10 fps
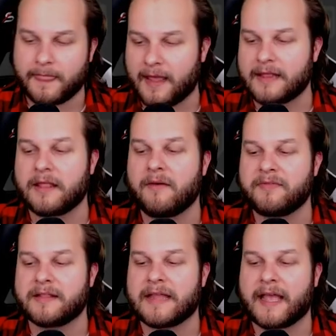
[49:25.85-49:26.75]
I
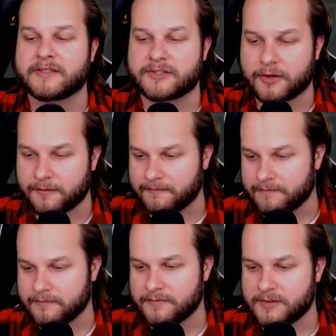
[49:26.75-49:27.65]
love the Lancer.
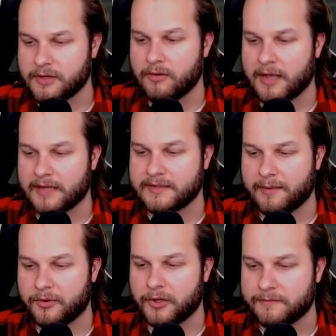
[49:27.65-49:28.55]
So
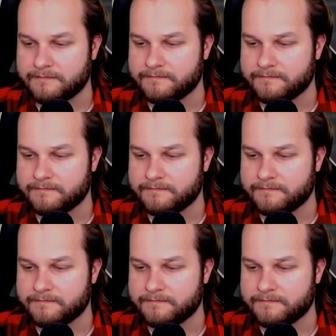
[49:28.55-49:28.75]
goddamn good.